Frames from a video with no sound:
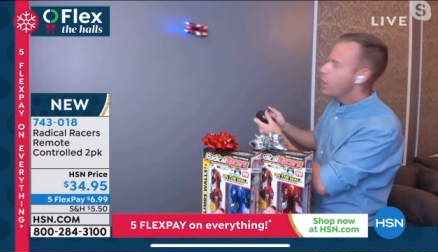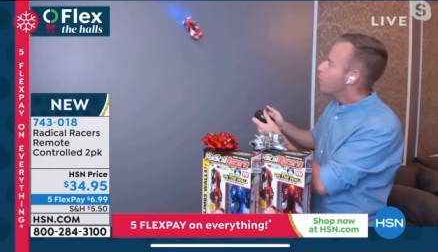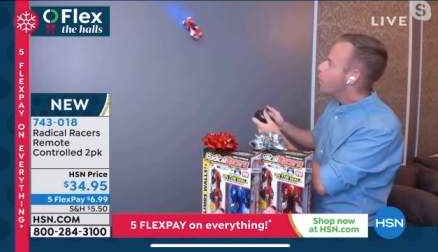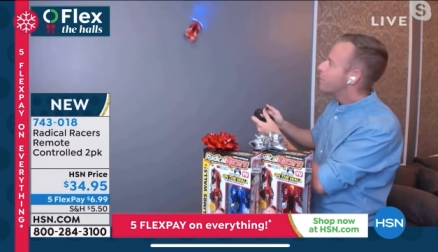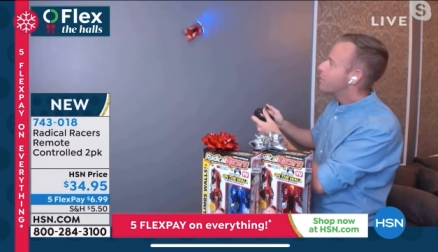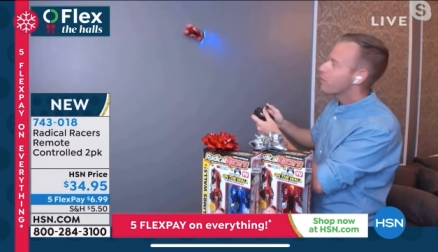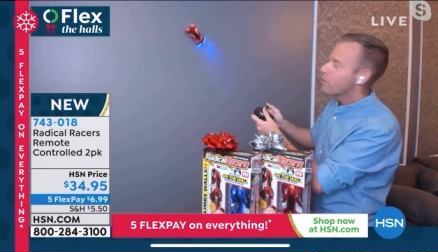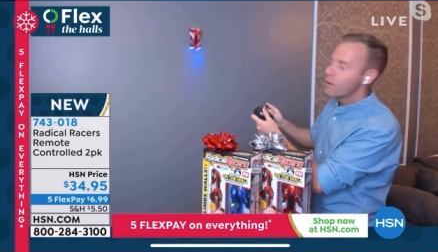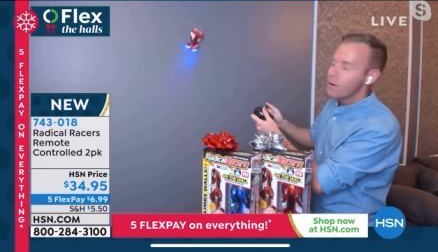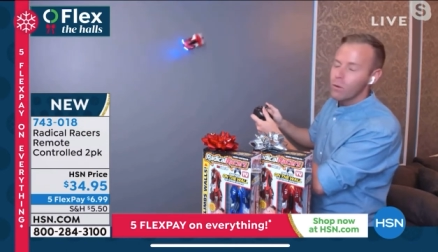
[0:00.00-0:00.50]

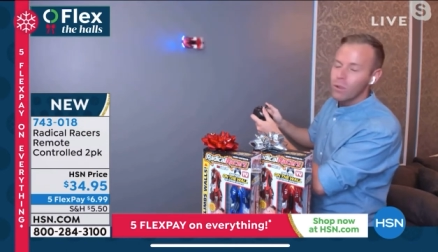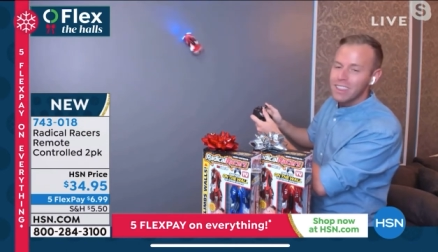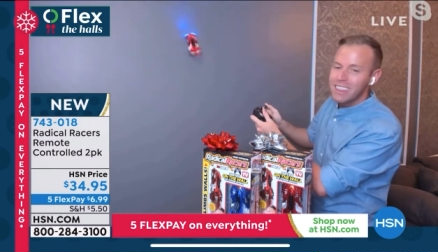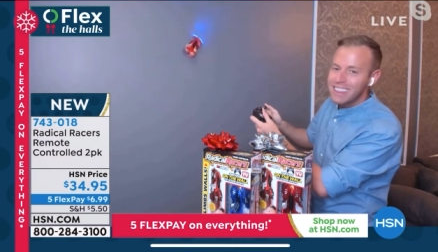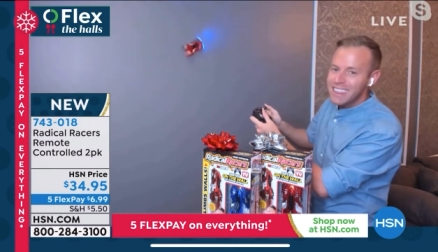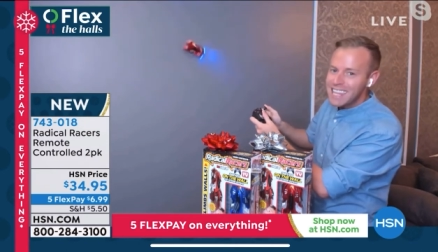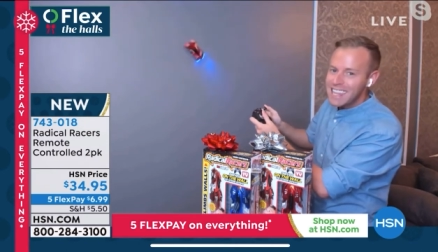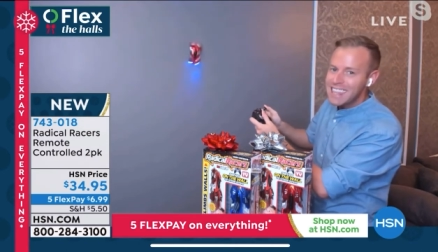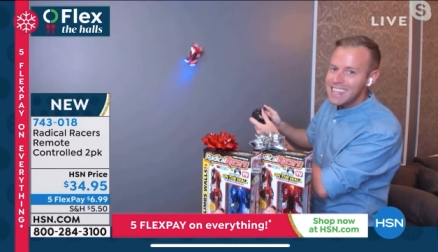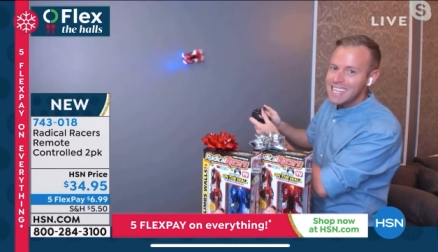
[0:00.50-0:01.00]
with a
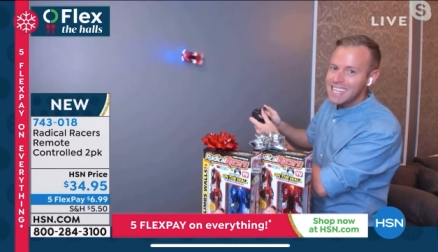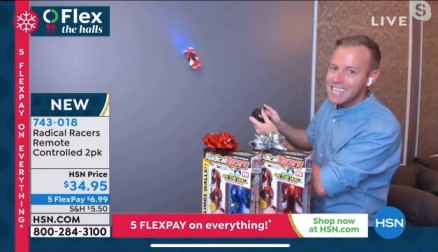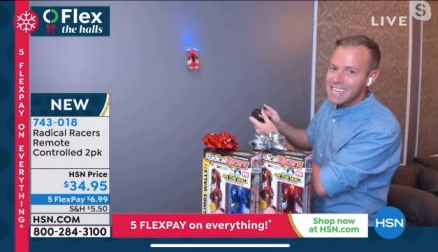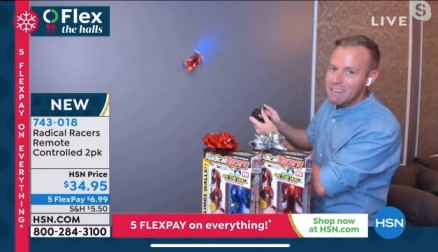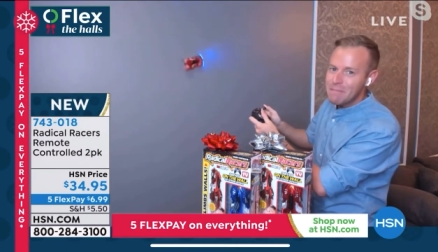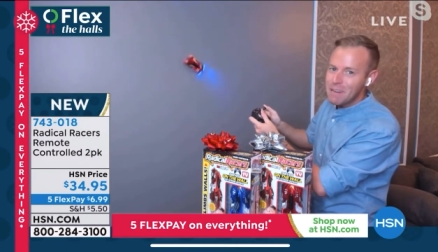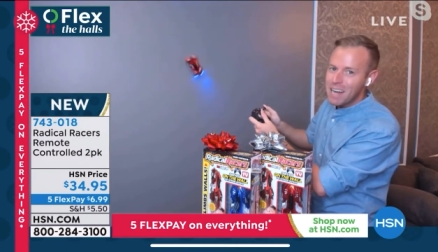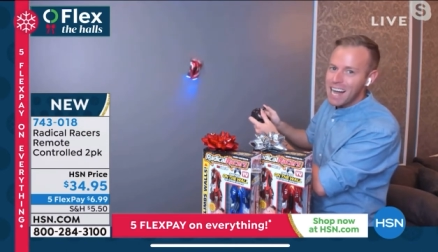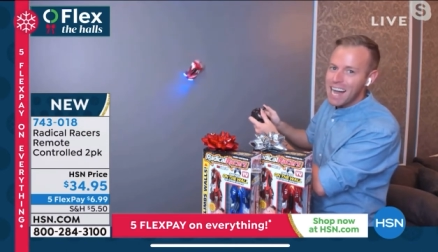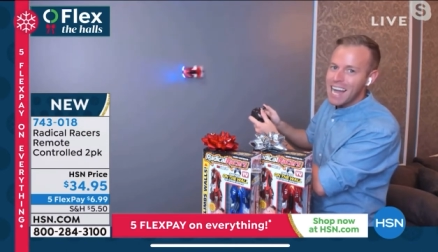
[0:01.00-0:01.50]

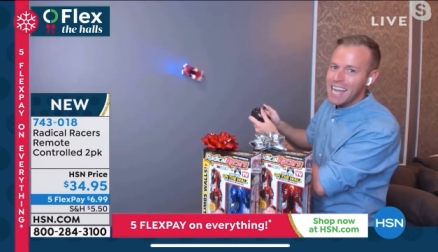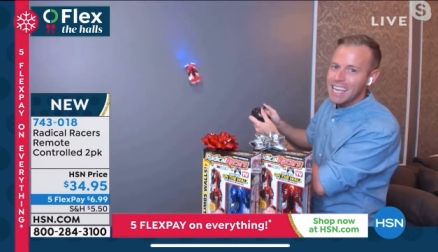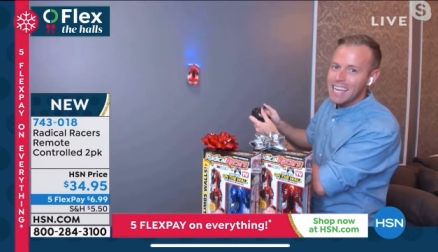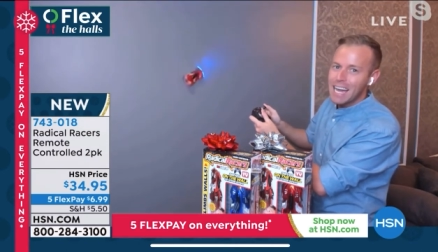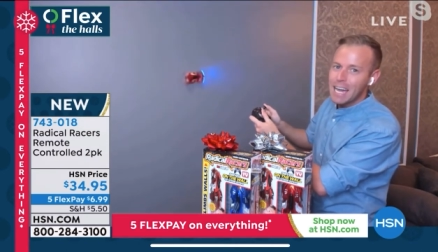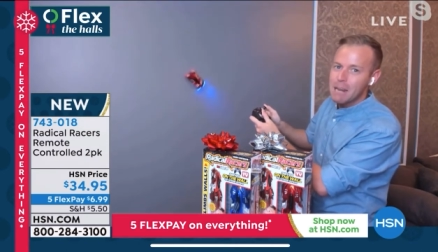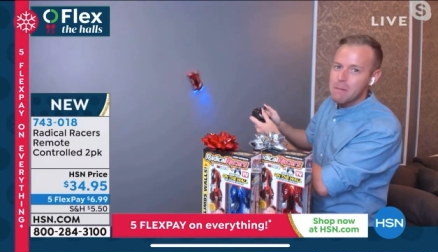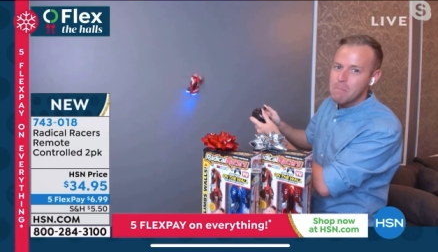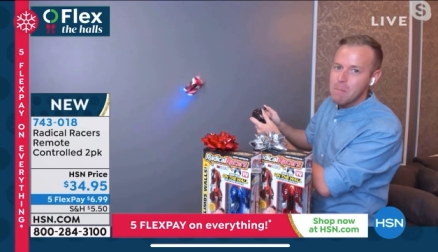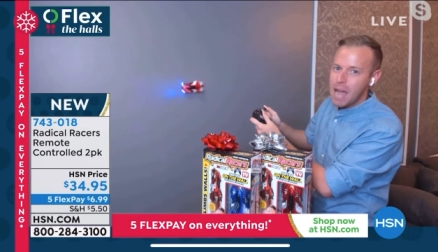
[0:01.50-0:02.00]
lithium ion